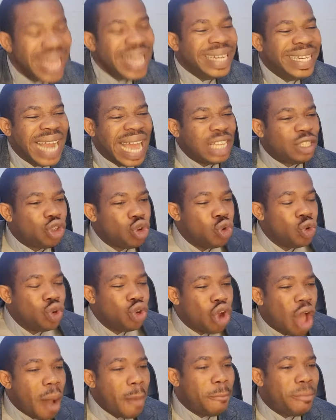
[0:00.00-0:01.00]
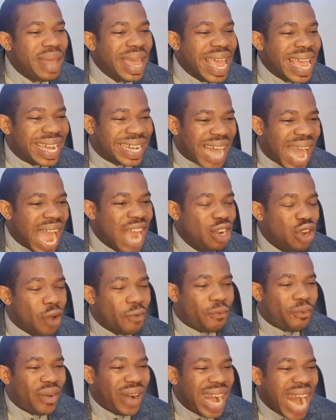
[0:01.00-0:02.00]
There should not be a kind
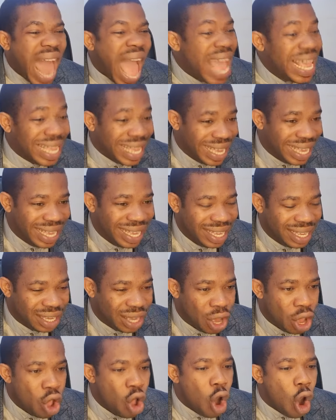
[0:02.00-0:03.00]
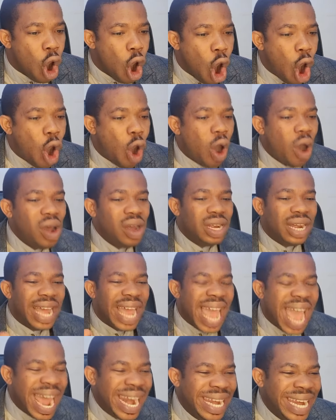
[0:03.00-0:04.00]
of lying or
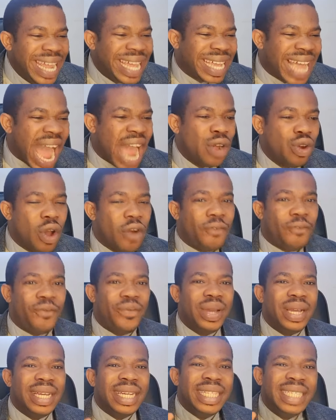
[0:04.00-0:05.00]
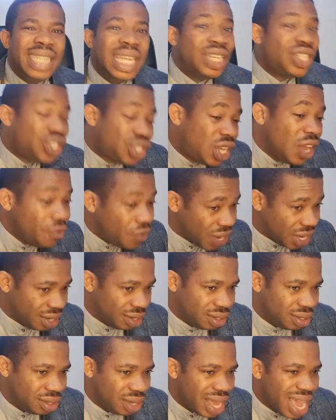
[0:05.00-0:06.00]
any kind of deceiving
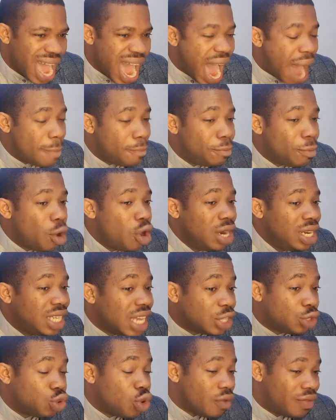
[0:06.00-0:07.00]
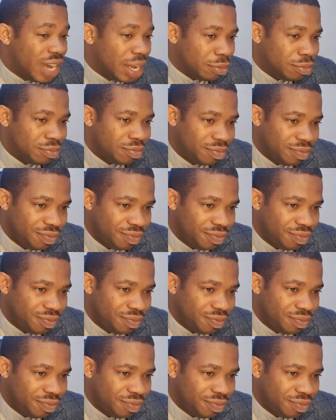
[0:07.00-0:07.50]
among the two of them.